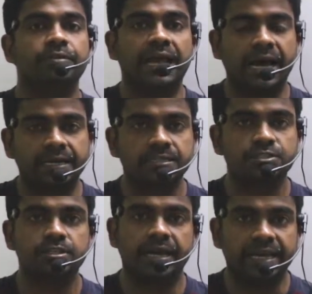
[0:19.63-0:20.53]
we
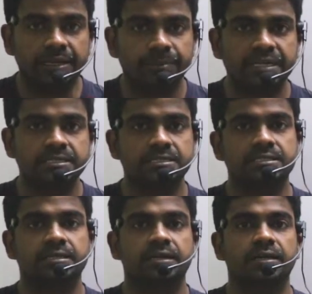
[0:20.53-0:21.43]
arrange the
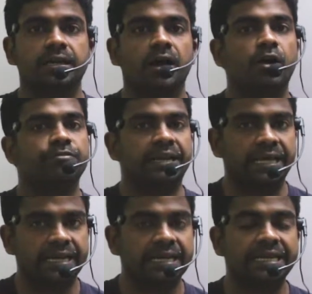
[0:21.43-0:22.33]
elements of an
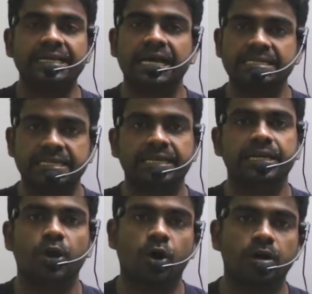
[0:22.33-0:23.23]
array in
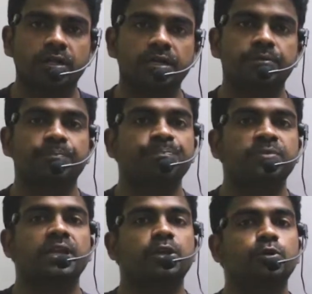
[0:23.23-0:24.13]
ascending order
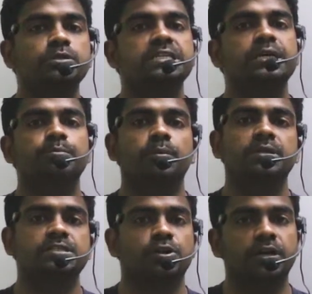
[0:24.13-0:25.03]
using
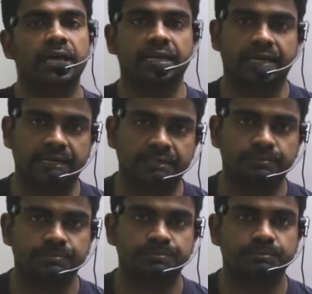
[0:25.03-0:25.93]
bubble sort algorithm.